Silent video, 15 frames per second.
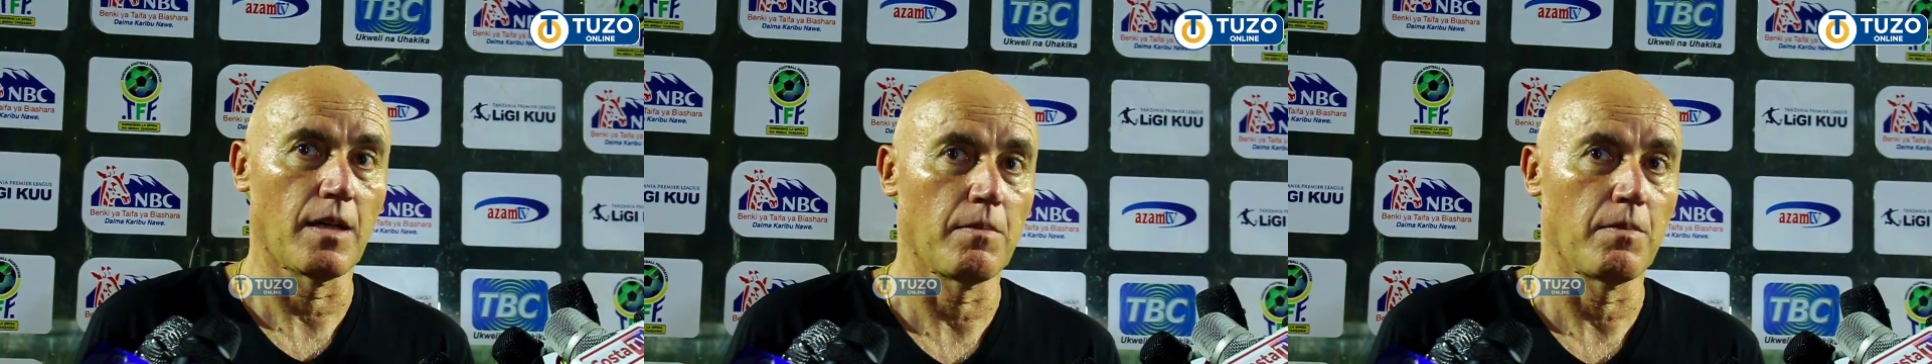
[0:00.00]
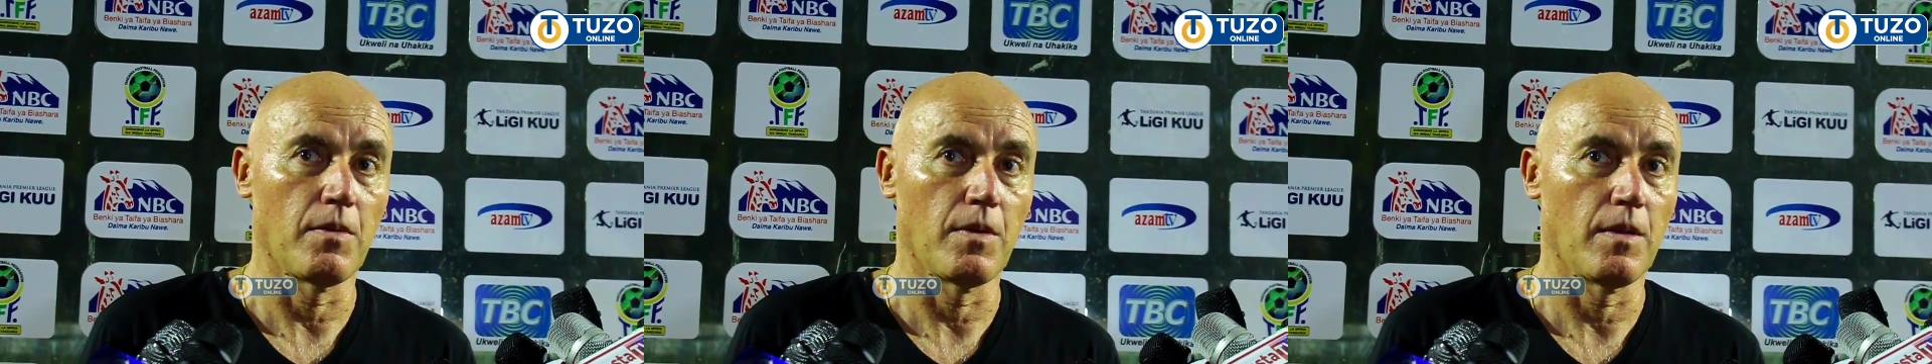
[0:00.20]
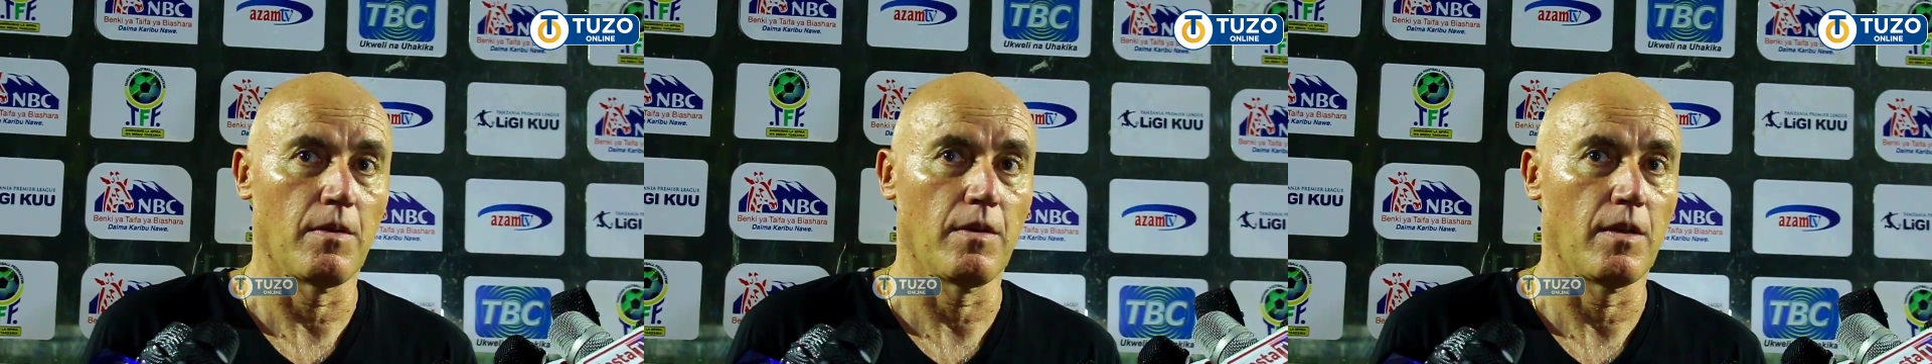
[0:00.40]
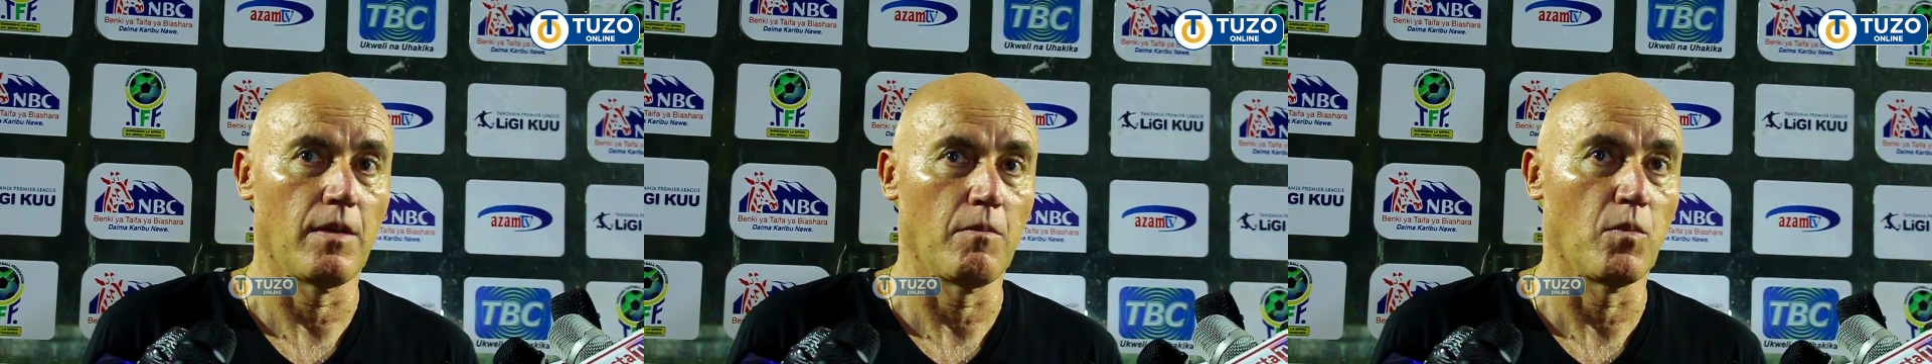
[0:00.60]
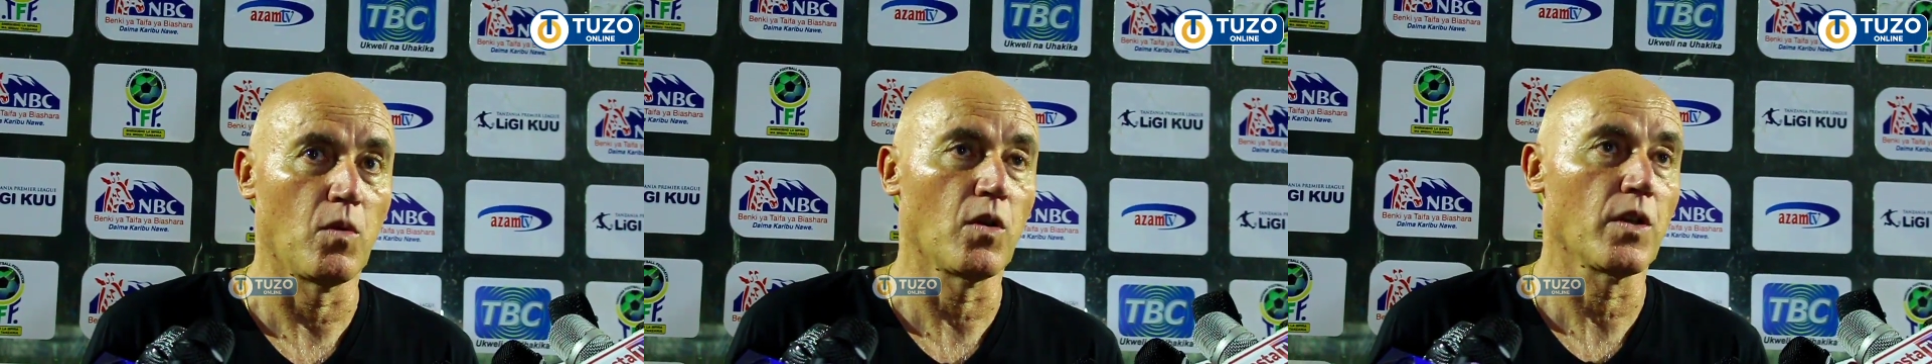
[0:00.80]

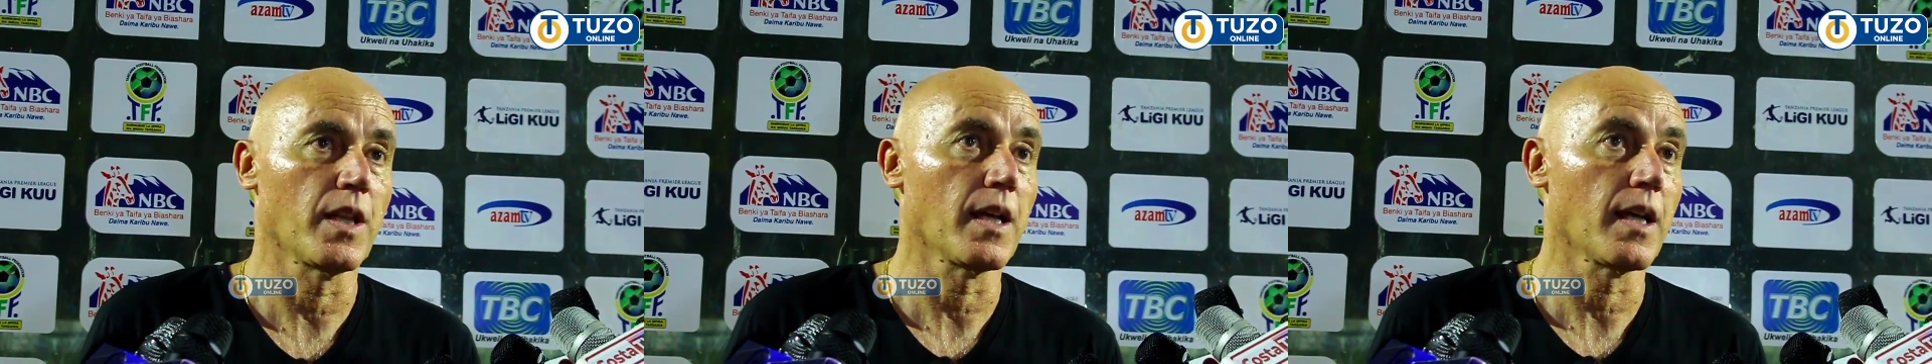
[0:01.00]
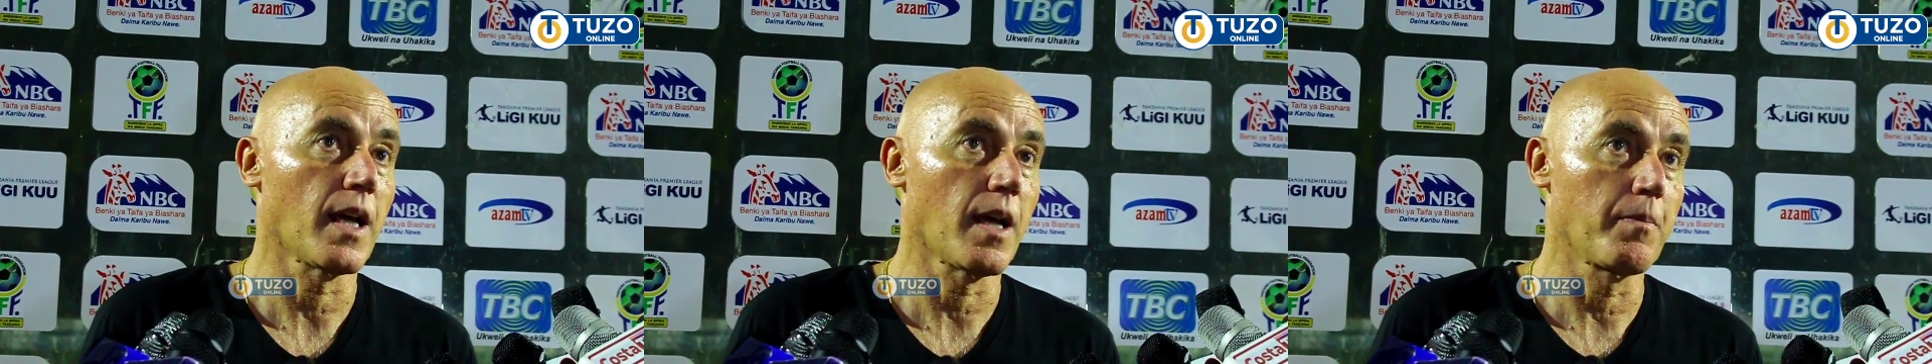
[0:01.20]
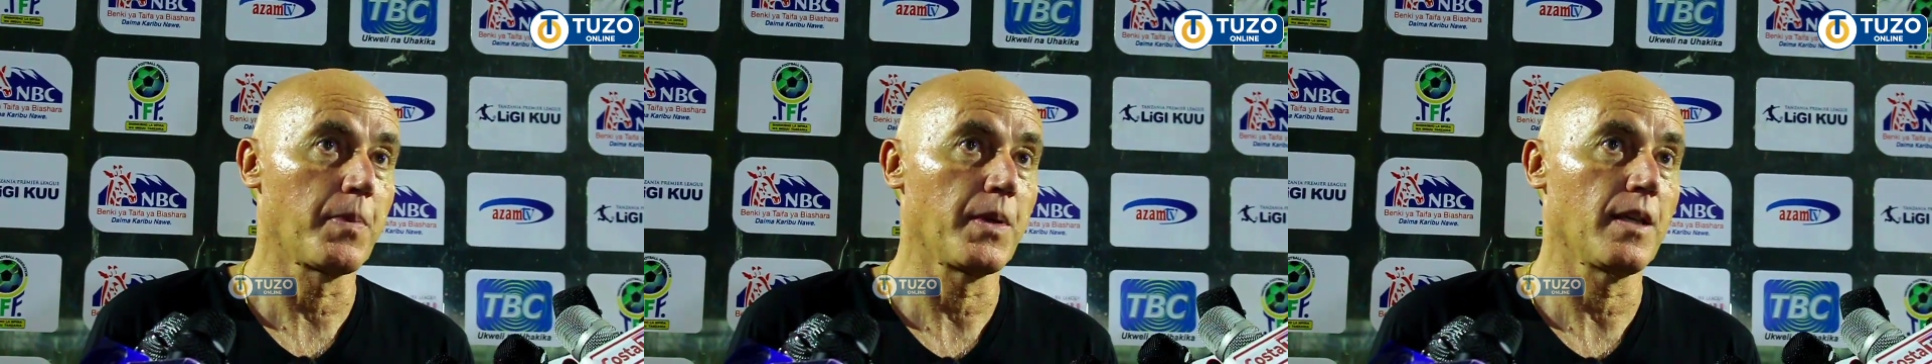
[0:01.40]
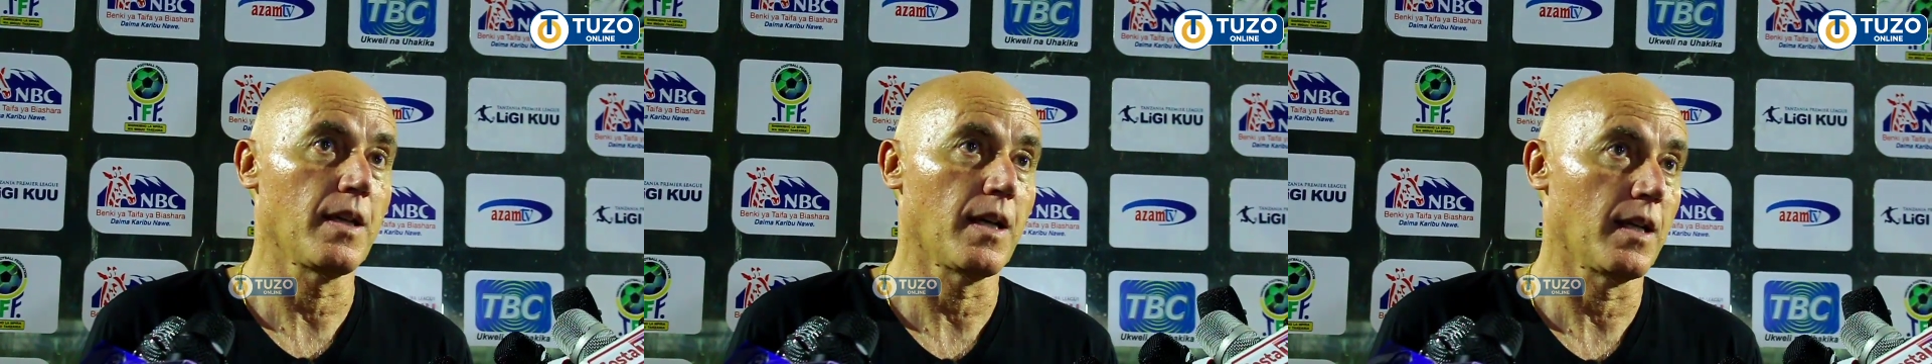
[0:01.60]
are more than happy,